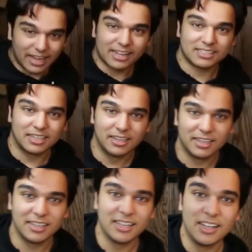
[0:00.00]
guys,
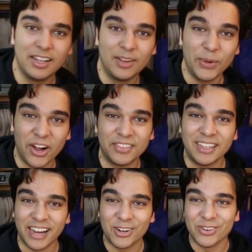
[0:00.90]
we got
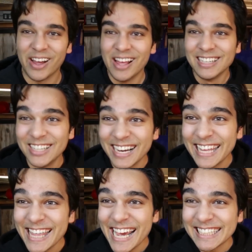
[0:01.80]
the decor- Look
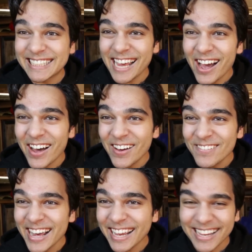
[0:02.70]
at this! Oh
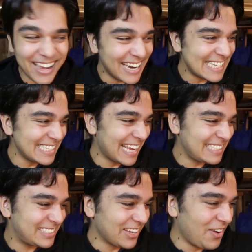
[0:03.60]
my god, isn't
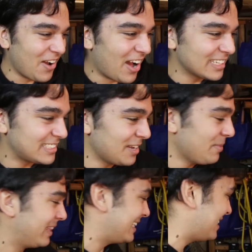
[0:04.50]
that so
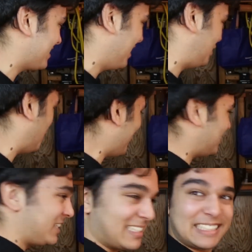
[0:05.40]
awesome? This is gonna
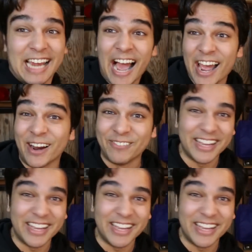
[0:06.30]
change the entire